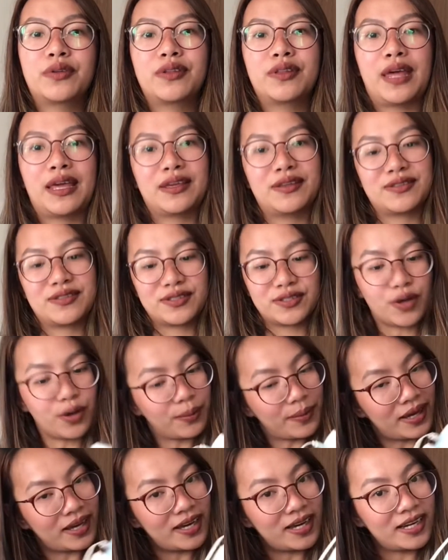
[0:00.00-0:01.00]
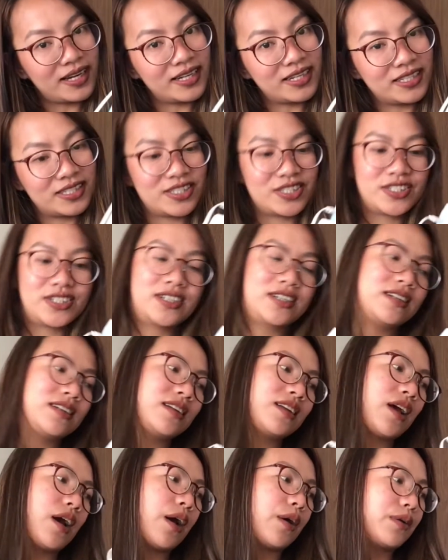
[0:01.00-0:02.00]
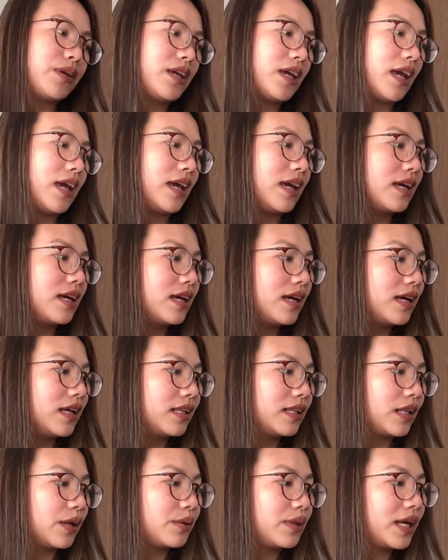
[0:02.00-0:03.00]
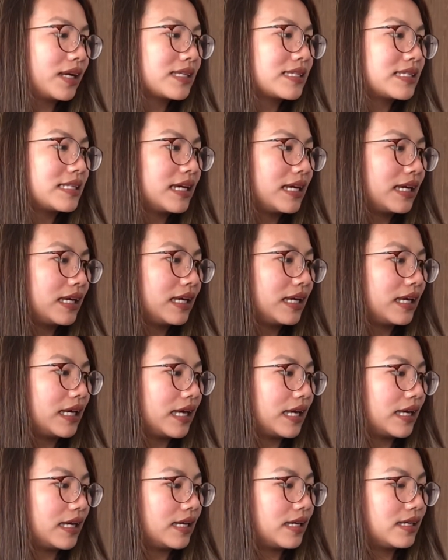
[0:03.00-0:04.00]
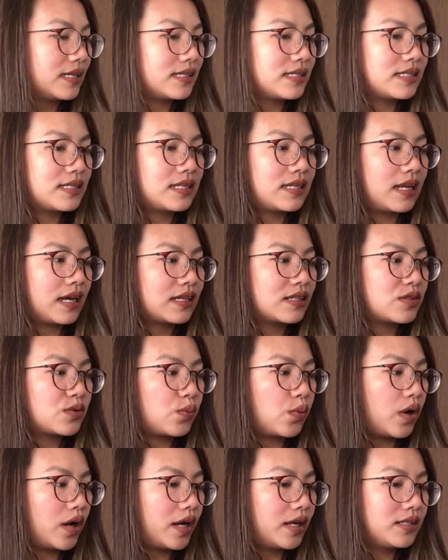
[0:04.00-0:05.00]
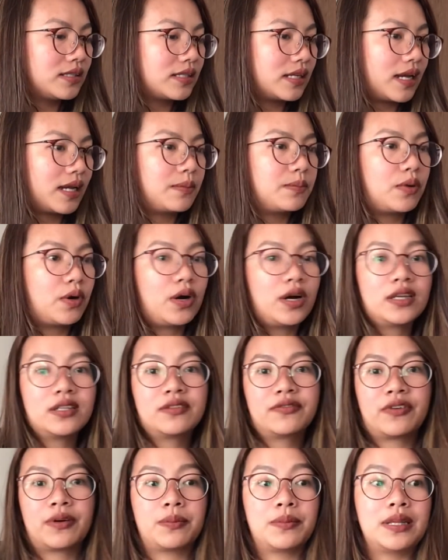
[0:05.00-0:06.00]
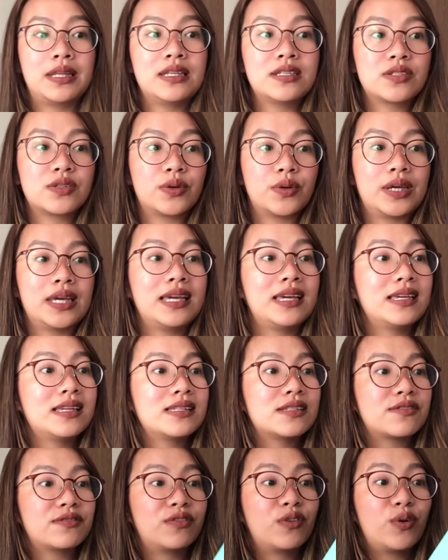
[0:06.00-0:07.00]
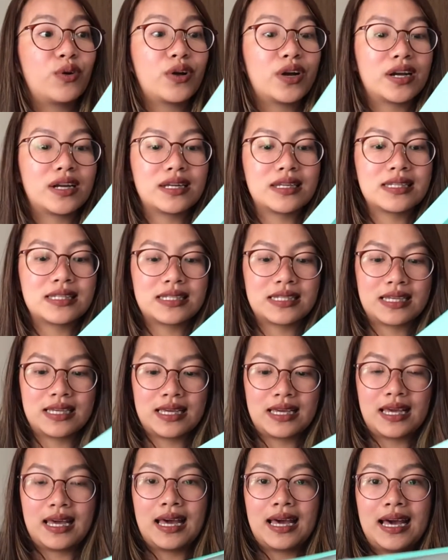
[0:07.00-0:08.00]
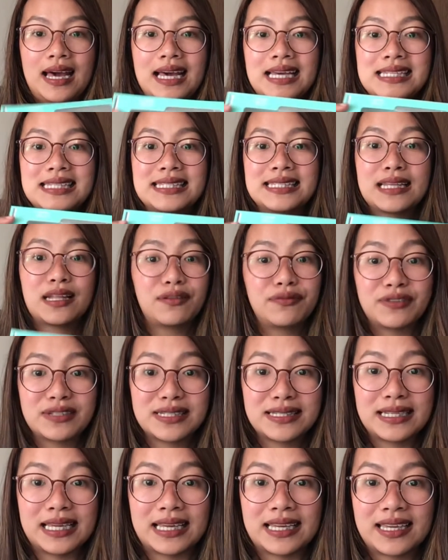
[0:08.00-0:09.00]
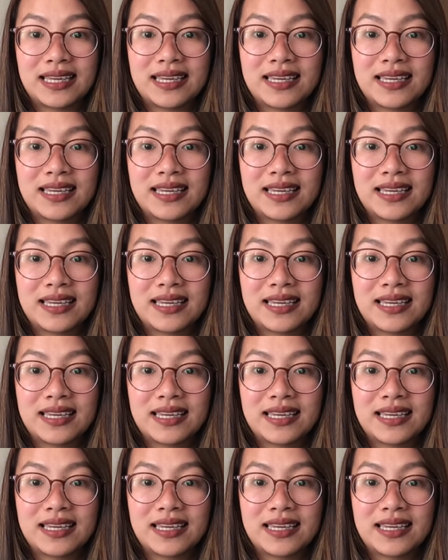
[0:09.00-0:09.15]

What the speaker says: Thank you so much. Okay, now next thing is the next one that I bought from Miniso is, of course, a selfie stick.